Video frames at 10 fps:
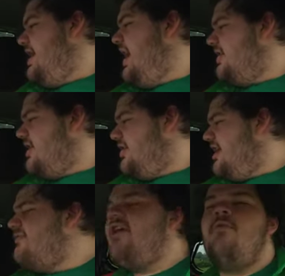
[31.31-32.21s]
yeah, so
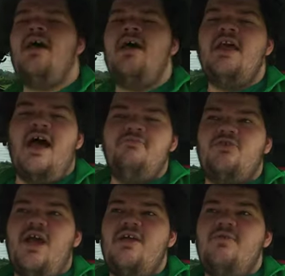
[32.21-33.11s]
Kidrobot, I'm
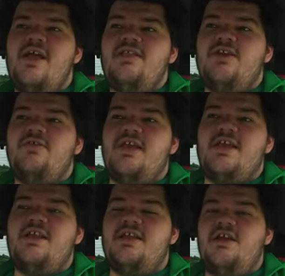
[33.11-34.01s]
trying to wait till they
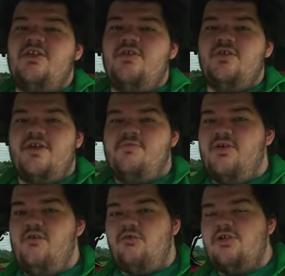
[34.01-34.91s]
get done doing their
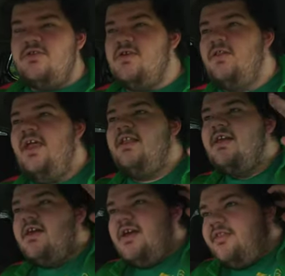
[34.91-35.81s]
pre-orders on like
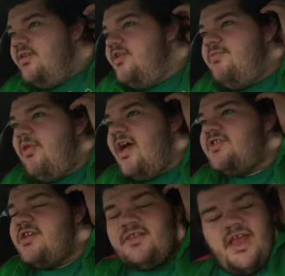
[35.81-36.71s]
the new
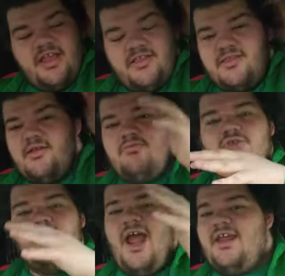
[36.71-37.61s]
plushies, like the
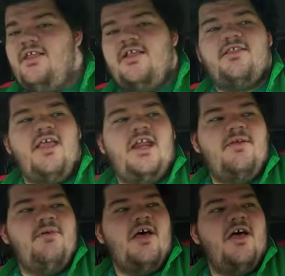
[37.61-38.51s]
miraculous
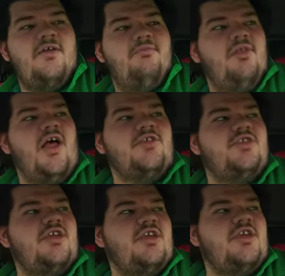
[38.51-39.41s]
ladybug
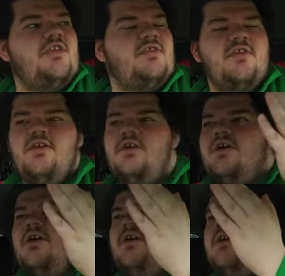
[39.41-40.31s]
plushies,
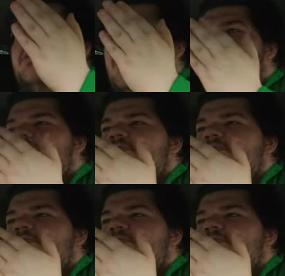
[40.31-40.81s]
the